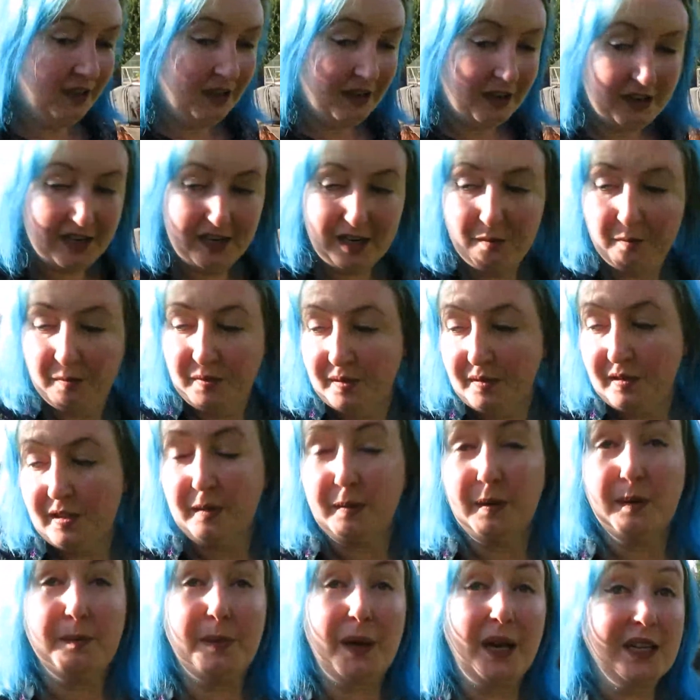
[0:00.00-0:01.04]
The
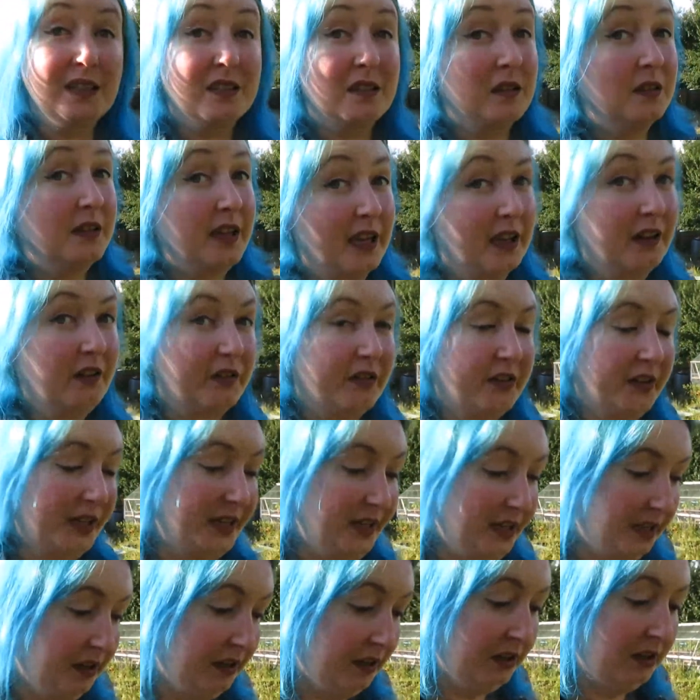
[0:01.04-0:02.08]
plants look healthy,